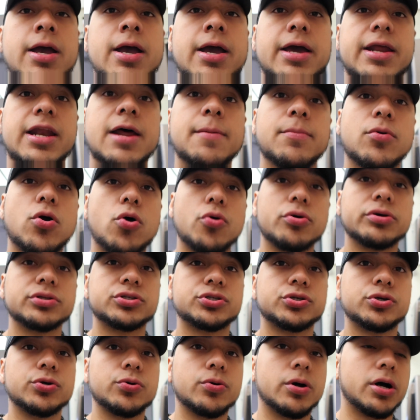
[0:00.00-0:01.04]
And I'm going
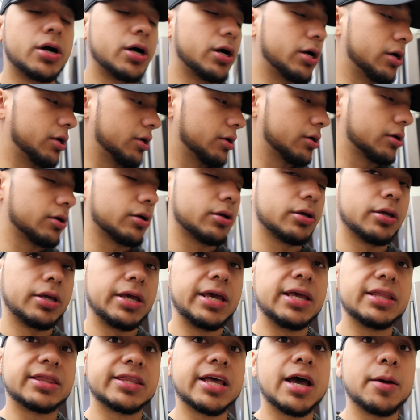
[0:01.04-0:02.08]
to
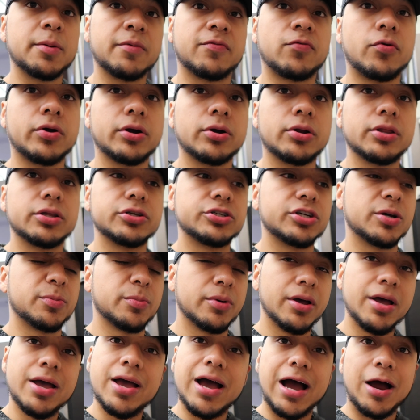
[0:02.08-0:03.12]
eat that before I go to the gym.
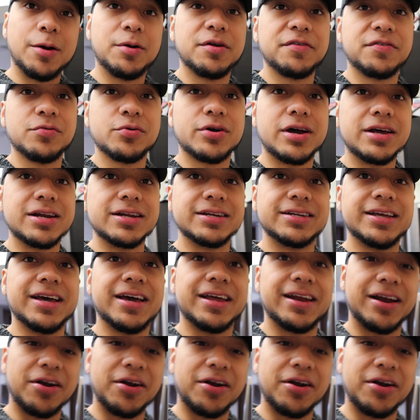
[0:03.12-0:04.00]
I already feel kind of dead.